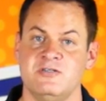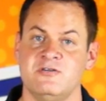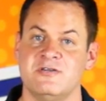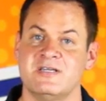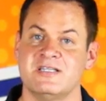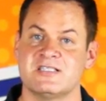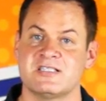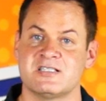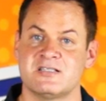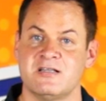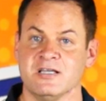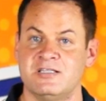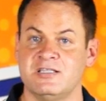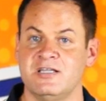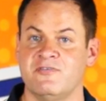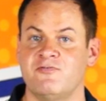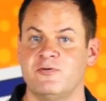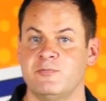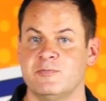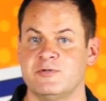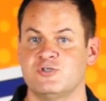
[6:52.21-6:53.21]
You can select
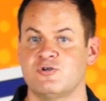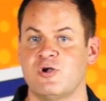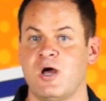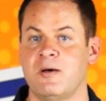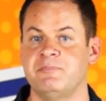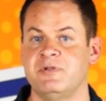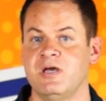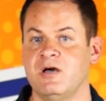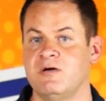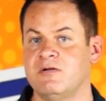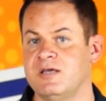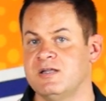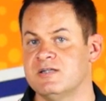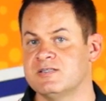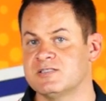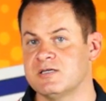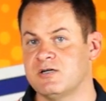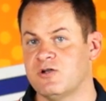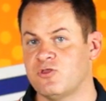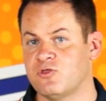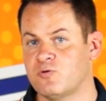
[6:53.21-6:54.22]
it from a drop down and
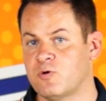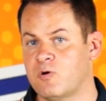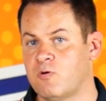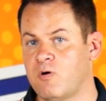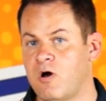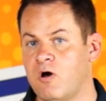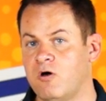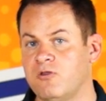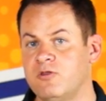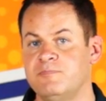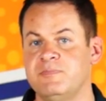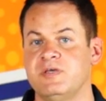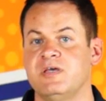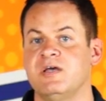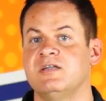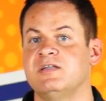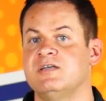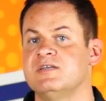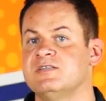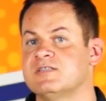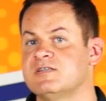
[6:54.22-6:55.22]
it's going to throw all the
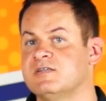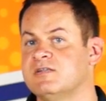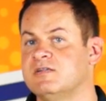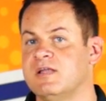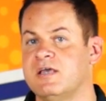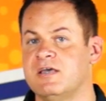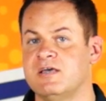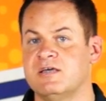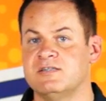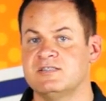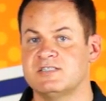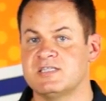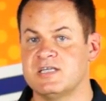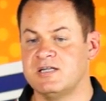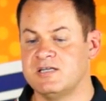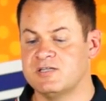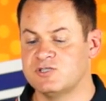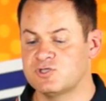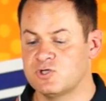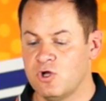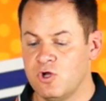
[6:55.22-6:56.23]
PIDs and
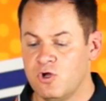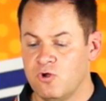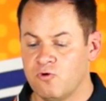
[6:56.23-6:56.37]
settings